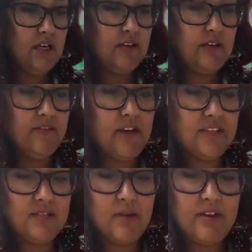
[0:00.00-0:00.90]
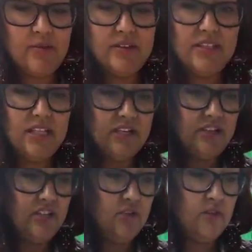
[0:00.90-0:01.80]
And I've got some other ones here
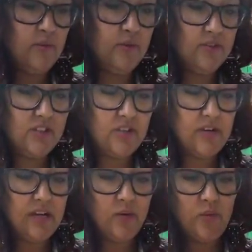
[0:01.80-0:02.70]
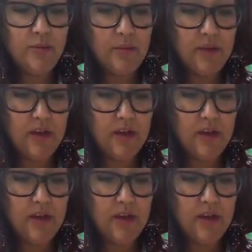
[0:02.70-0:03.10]
too that we'll just go ahead and whip up a